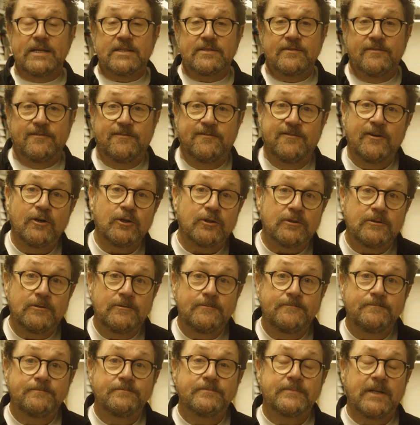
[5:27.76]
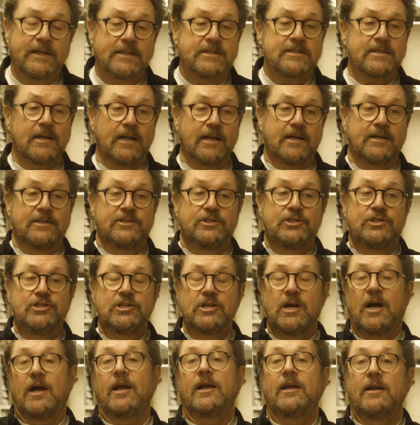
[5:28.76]
it's full, it's like a
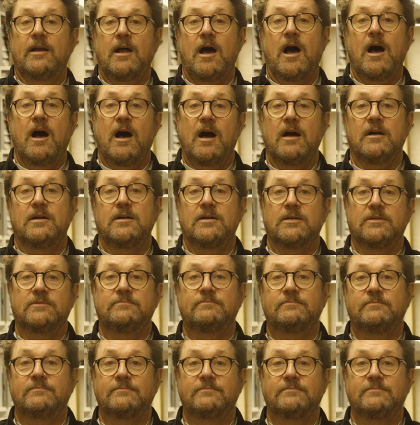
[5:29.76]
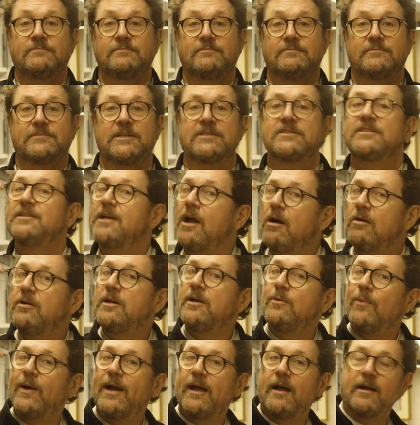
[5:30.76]
giant hug. That's the
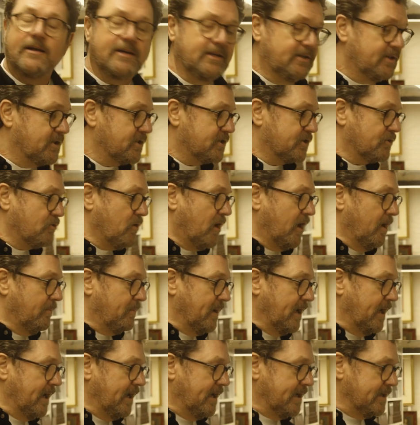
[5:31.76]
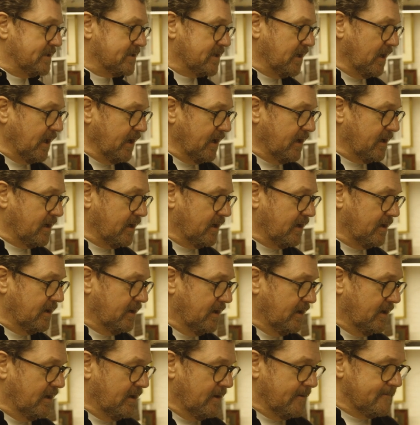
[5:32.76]
only way I can describe it. It is like a
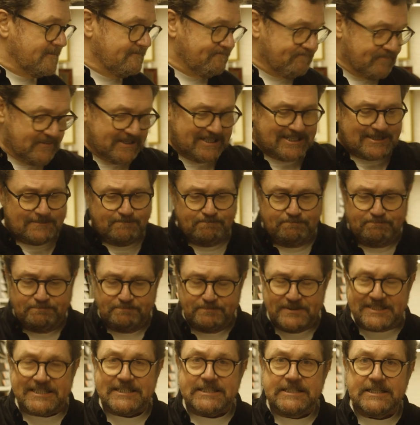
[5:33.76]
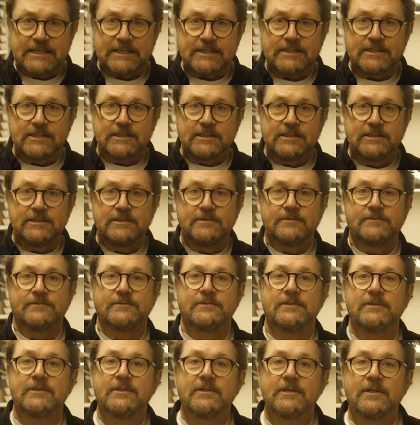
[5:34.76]
big hug
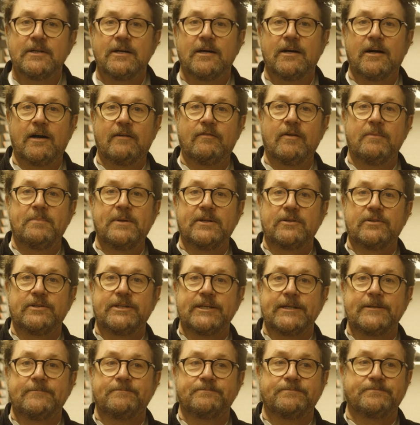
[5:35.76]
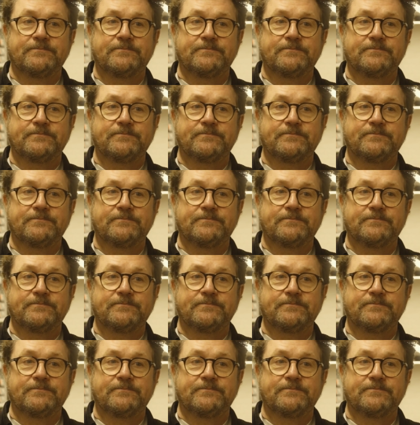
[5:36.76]
of a building.